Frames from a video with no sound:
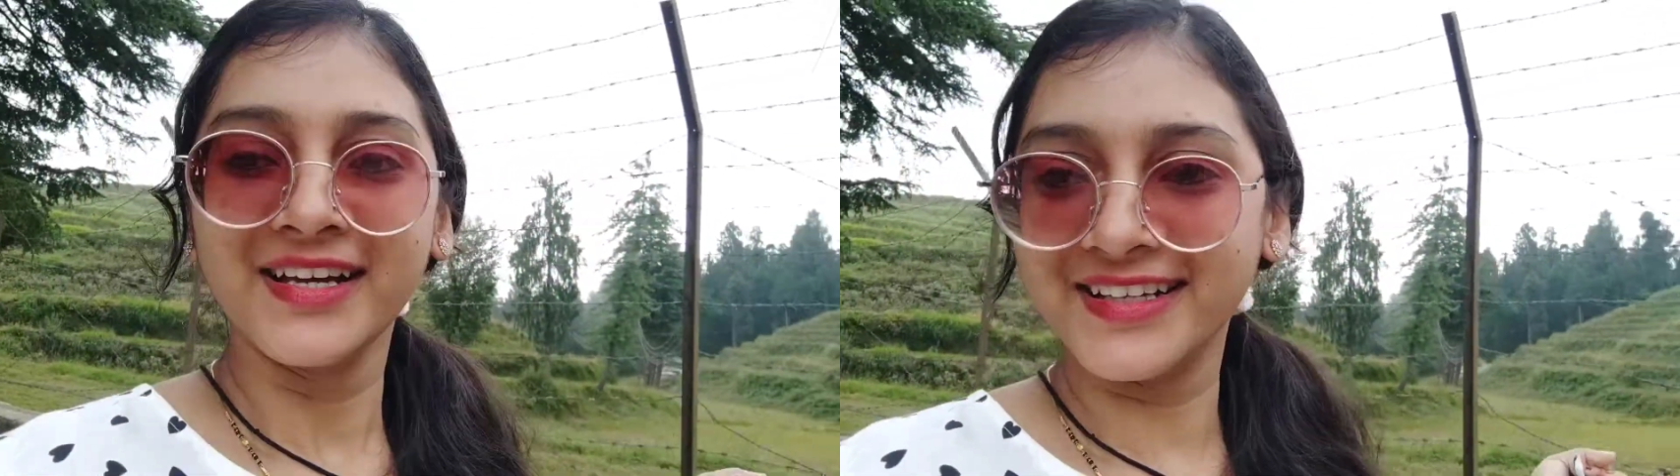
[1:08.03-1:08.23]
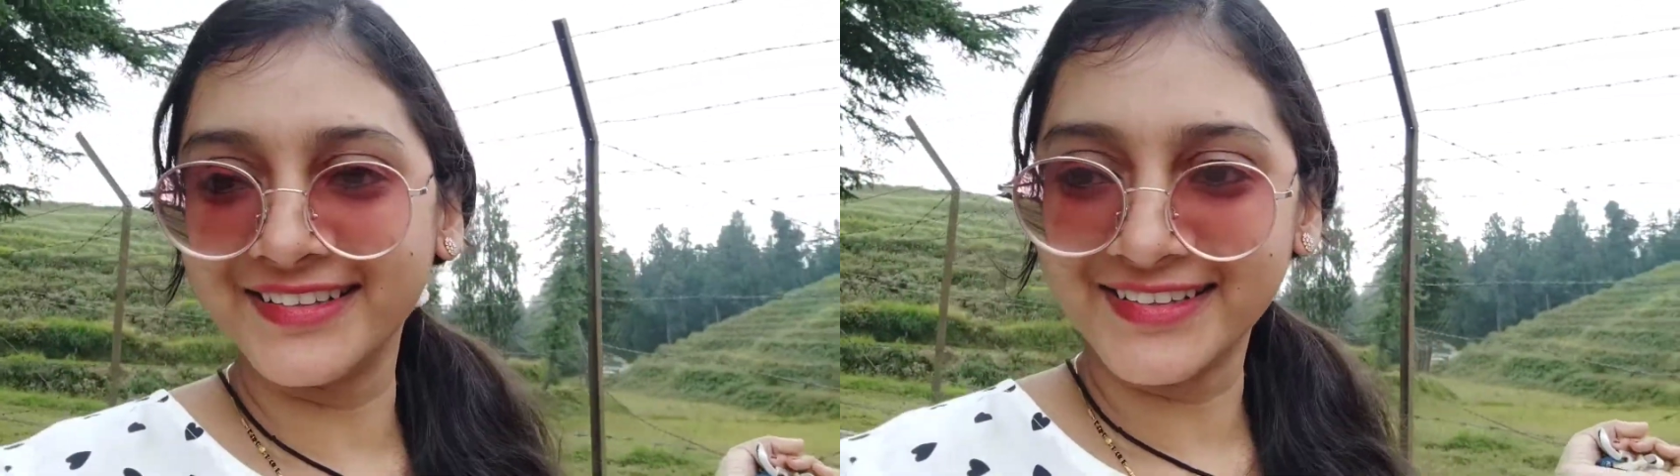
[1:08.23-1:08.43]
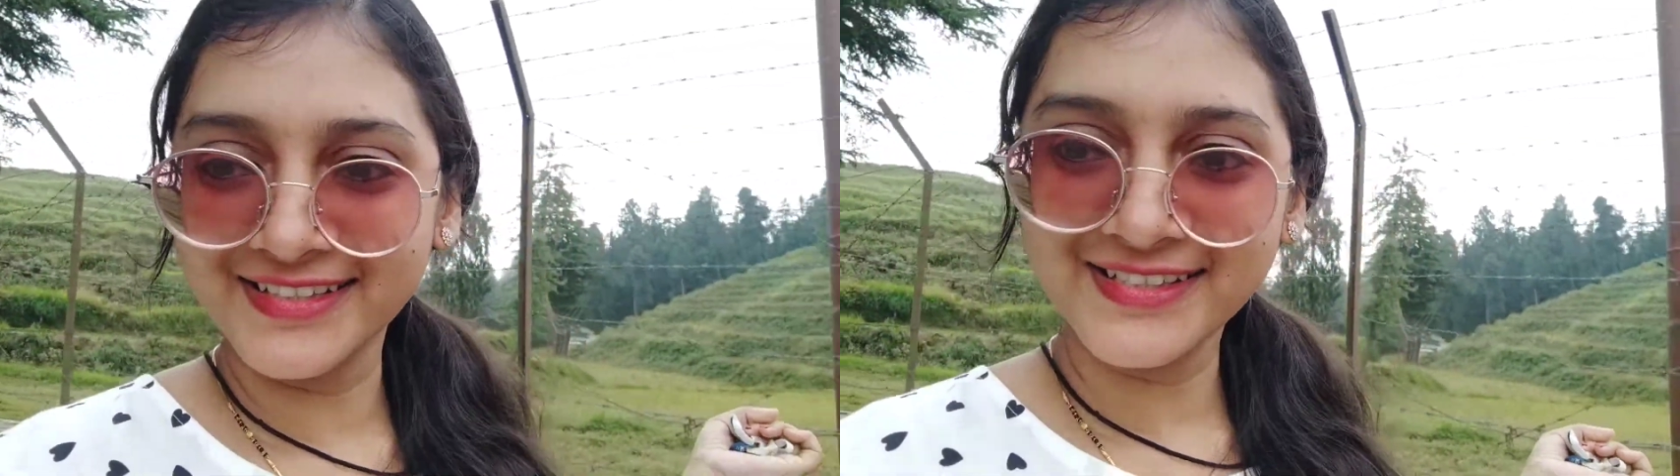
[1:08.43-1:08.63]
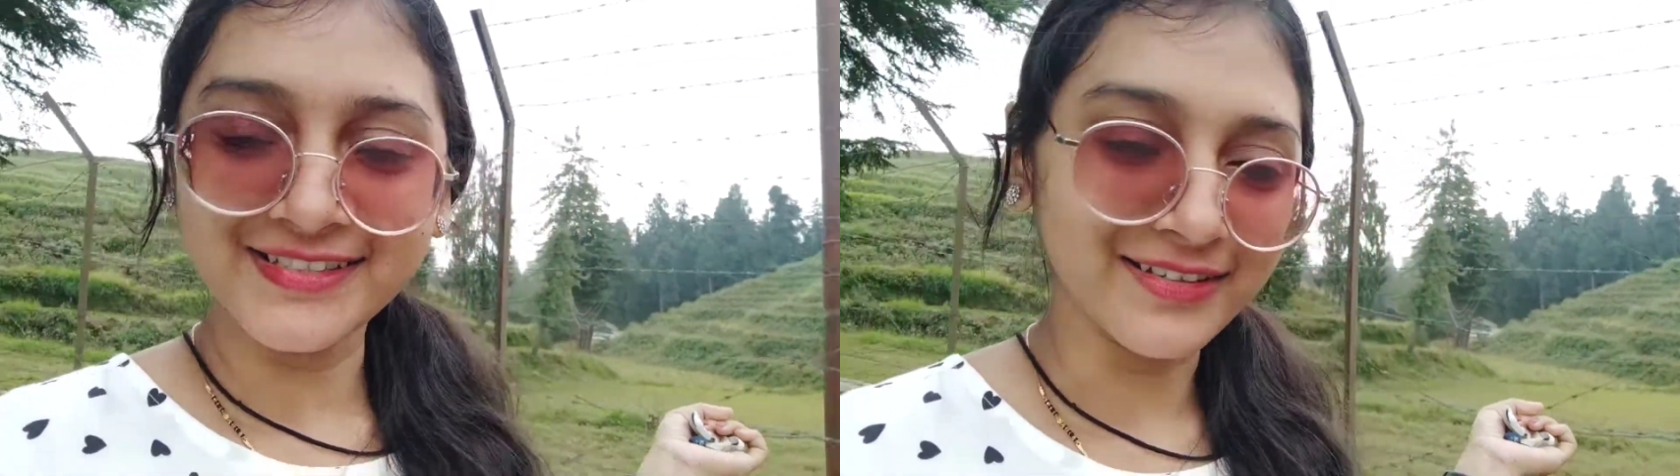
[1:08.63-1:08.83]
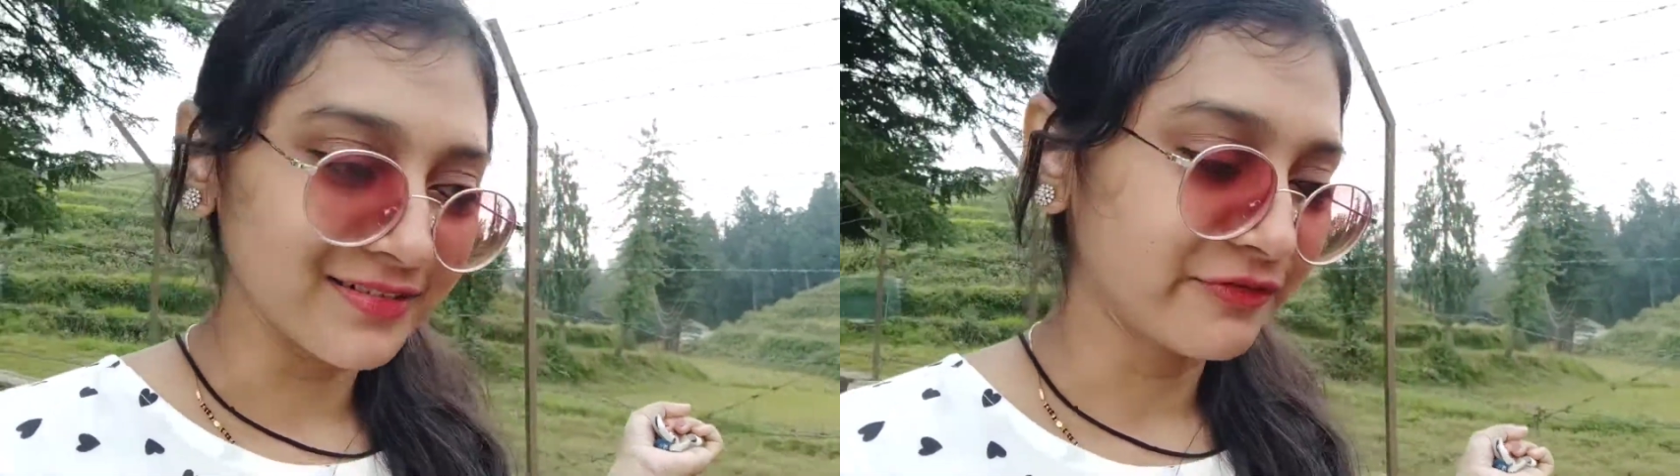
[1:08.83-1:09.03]
in
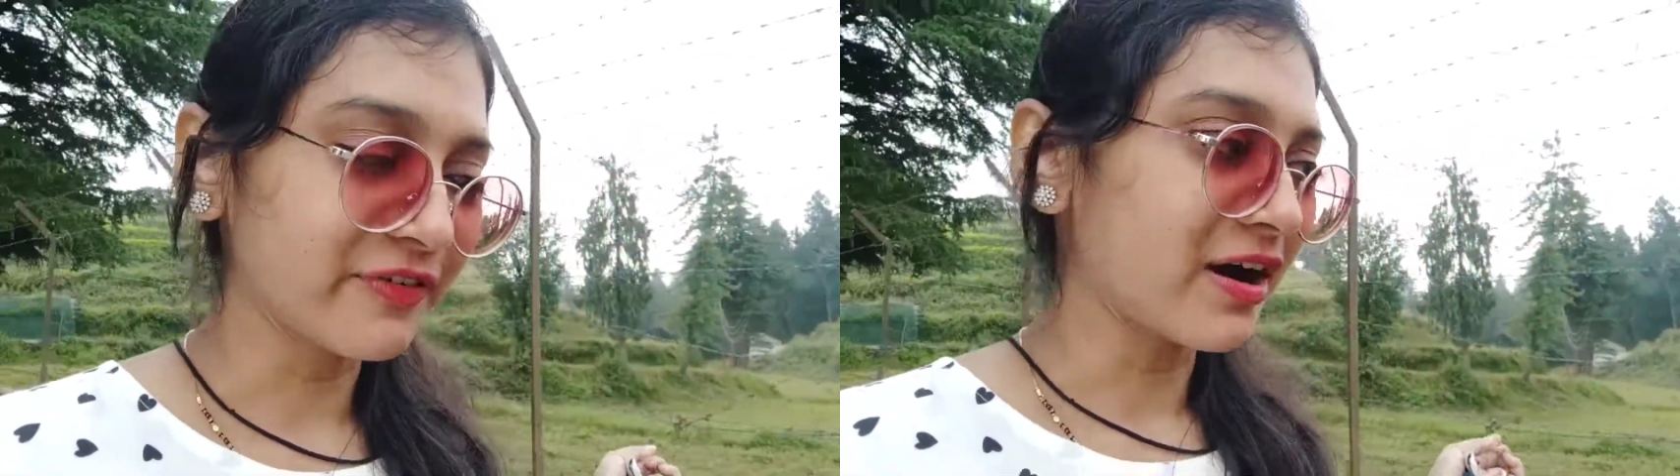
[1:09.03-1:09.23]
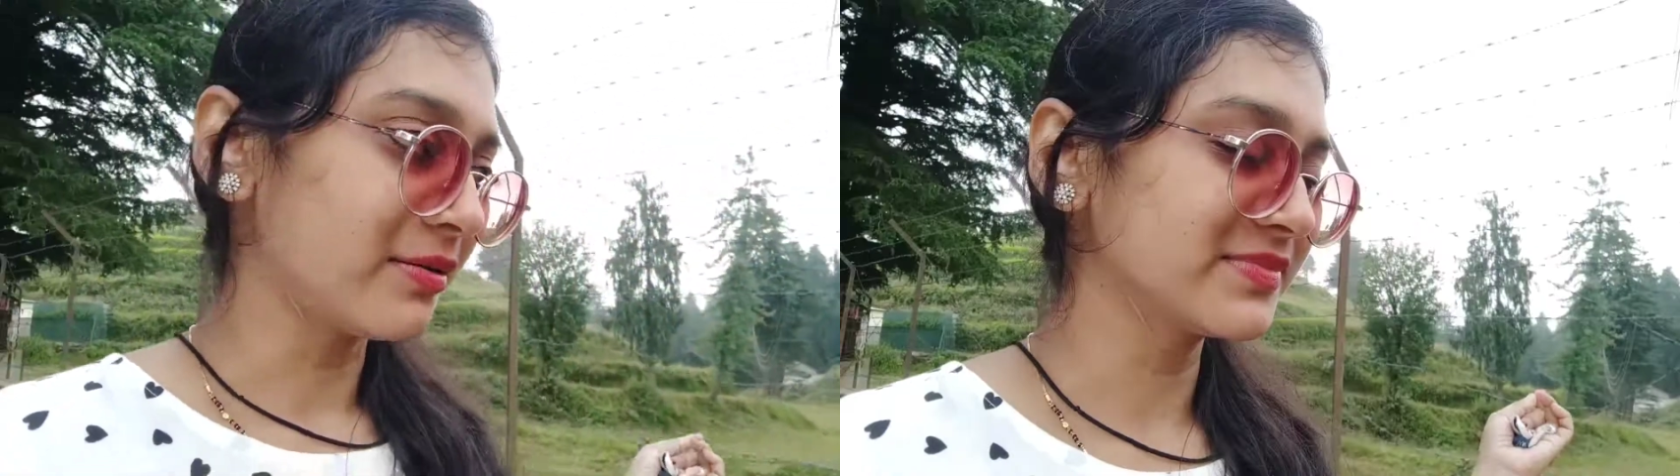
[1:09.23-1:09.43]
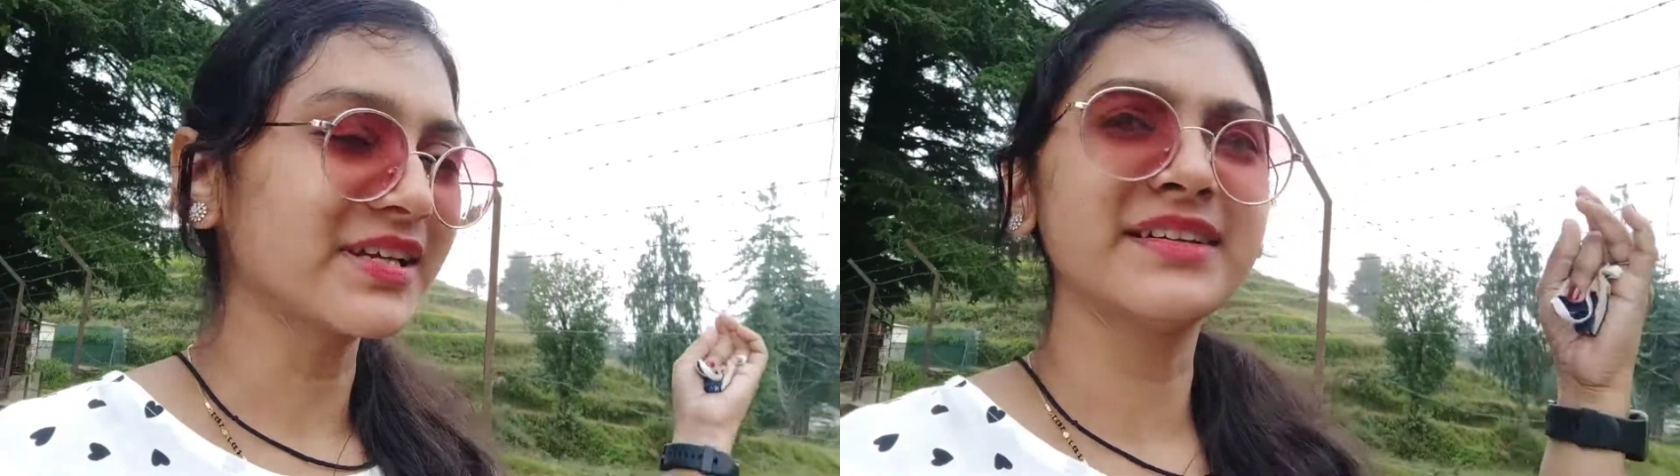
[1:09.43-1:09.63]
this uh, farms